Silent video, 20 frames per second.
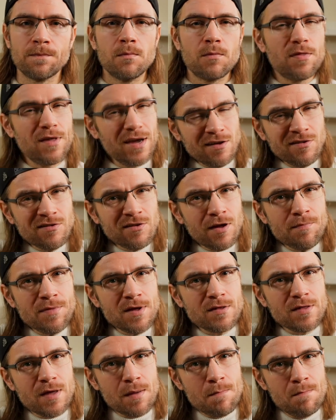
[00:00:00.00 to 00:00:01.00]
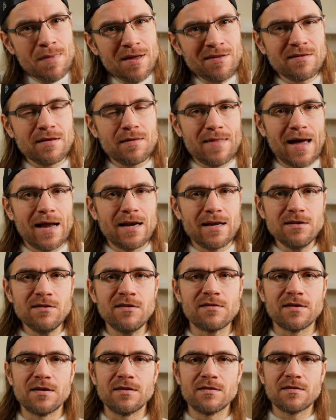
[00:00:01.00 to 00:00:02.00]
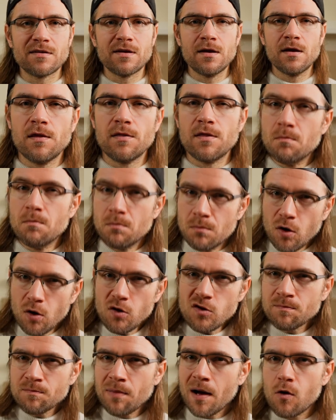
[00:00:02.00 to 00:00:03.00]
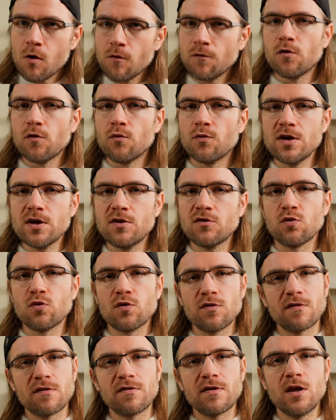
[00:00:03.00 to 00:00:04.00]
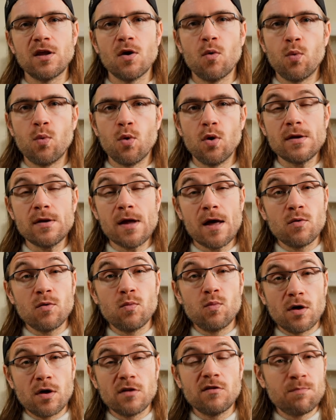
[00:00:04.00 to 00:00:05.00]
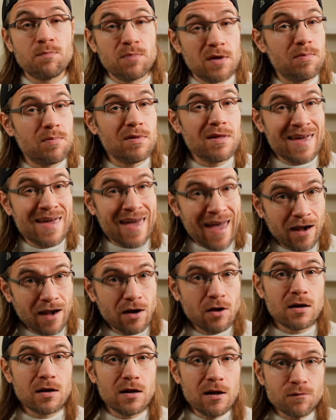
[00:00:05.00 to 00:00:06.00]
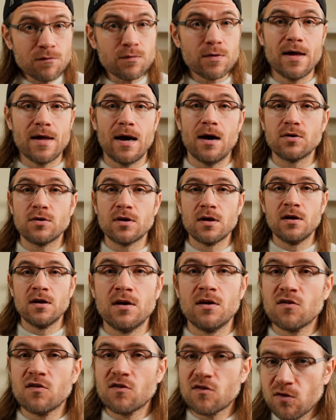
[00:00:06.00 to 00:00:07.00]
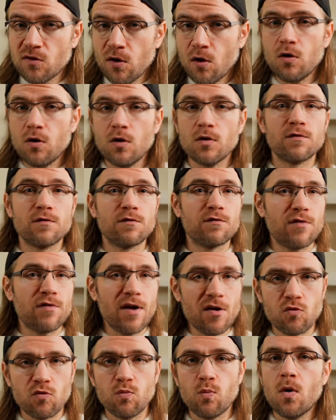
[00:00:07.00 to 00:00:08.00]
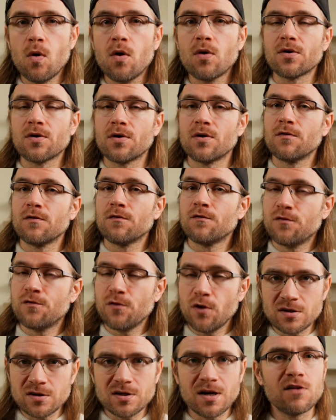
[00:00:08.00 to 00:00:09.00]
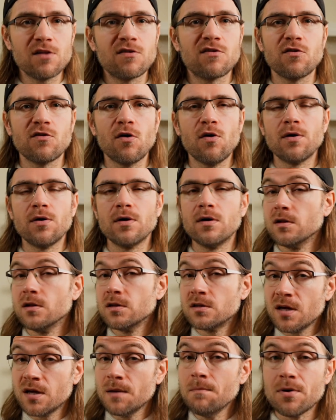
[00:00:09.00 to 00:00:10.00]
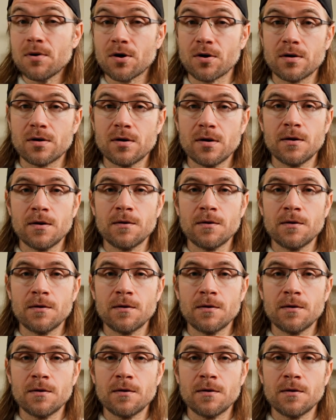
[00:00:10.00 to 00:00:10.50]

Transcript: But there's something they miss in that instance. The most powerful resources in your world are the ones people cannot live without. Salt, fresh water, fertile soil, timber.